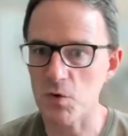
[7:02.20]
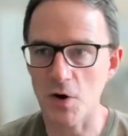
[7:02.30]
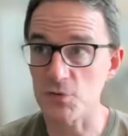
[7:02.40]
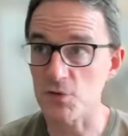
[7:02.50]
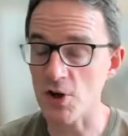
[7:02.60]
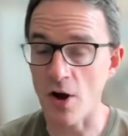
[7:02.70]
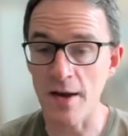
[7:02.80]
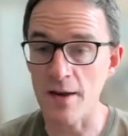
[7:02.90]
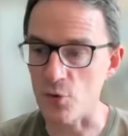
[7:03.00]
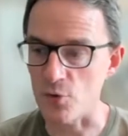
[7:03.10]

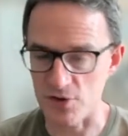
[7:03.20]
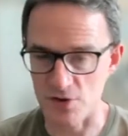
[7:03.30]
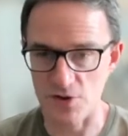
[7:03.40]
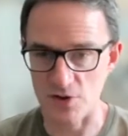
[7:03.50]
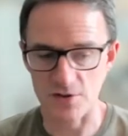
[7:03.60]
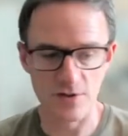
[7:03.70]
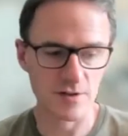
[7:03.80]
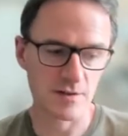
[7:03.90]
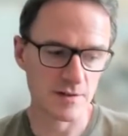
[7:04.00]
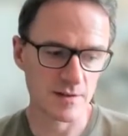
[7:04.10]
China was
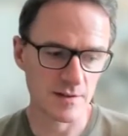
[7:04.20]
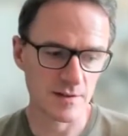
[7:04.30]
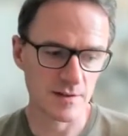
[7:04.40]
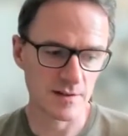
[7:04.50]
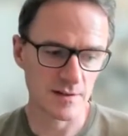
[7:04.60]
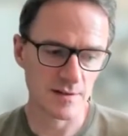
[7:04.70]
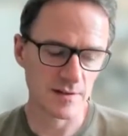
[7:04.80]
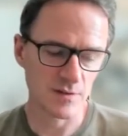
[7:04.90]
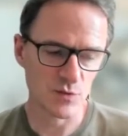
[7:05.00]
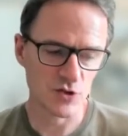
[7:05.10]
just
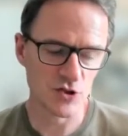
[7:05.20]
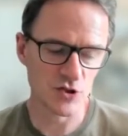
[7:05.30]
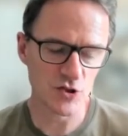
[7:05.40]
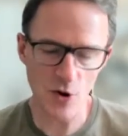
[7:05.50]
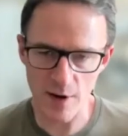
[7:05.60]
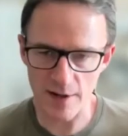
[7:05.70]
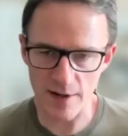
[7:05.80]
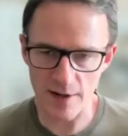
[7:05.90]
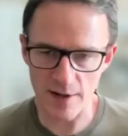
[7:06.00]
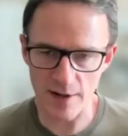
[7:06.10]
so
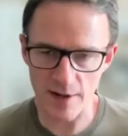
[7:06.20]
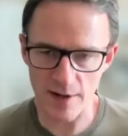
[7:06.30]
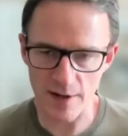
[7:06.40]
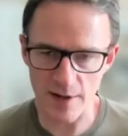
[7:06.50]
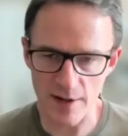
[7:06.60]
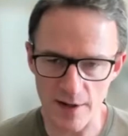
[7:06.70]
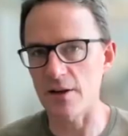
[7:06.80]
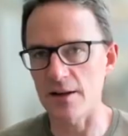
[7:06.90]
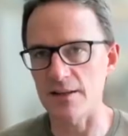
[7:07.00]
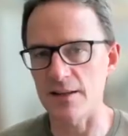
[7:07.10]
exciting, is so
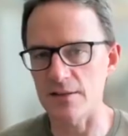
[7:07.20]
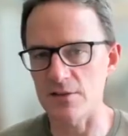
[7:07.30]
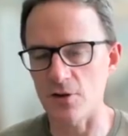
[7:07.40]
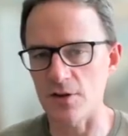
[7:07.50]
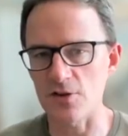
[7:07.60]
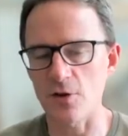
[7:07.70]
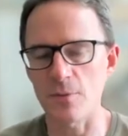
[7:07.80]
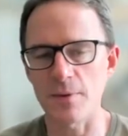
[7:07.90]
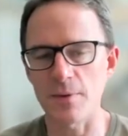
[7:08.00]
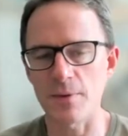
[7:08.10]
exciting. It's not going to stop
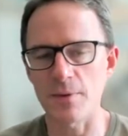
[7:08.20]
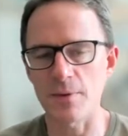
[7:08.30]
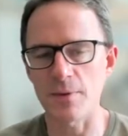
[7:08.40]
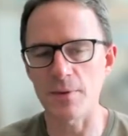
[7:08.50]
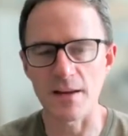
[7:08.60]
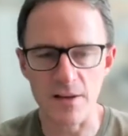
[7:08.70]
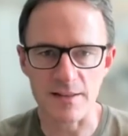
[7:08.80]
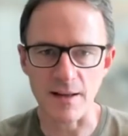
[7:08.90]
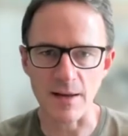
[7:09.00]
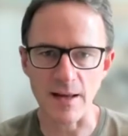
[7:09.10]
being exciting. It
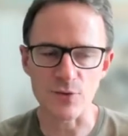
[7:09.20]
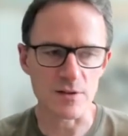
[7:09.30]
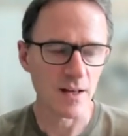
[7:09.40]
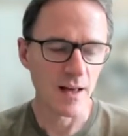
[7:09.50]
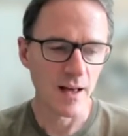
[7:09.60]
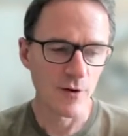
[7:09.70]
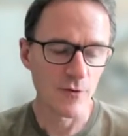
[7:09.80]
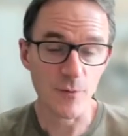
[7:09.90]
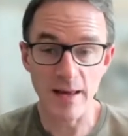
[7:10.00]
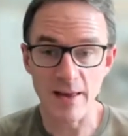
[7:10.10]
was, for me
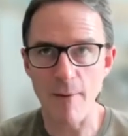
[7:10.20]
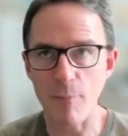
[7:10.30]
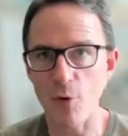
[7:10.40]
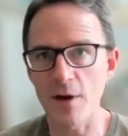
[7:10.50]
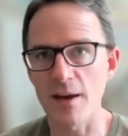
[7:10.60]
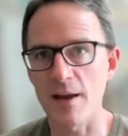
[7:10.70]
at that point, I